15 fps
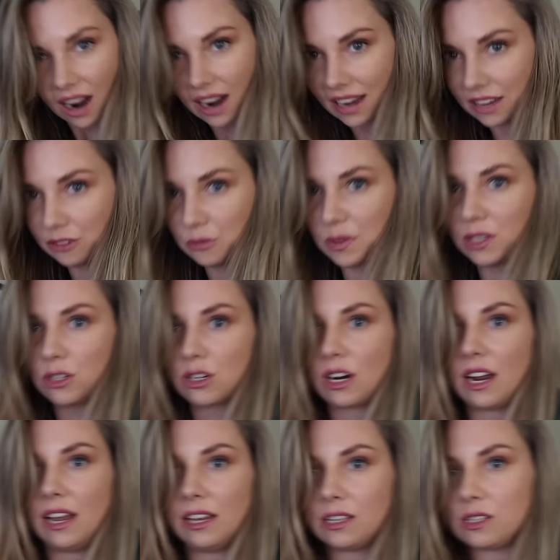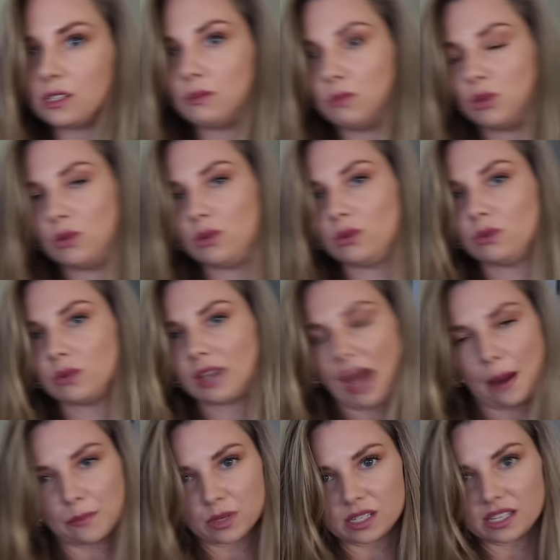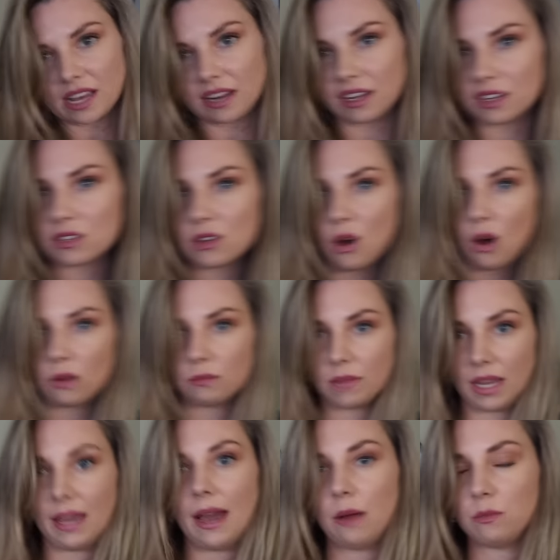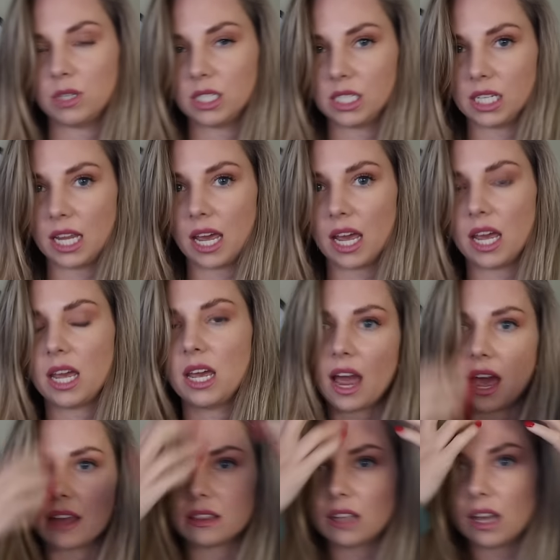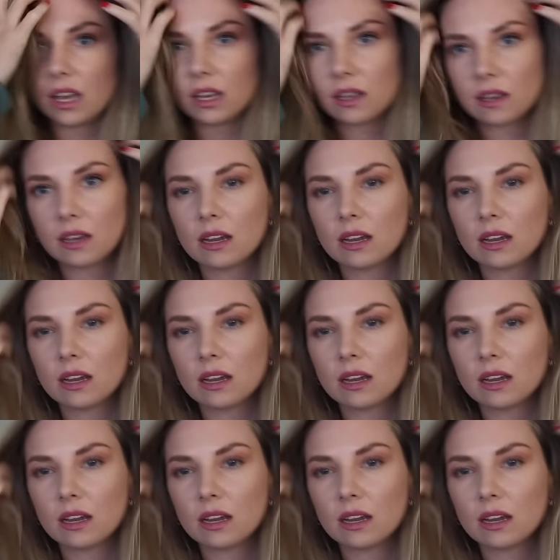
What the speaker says: I have been trying some new camera settings on my camera today, and like,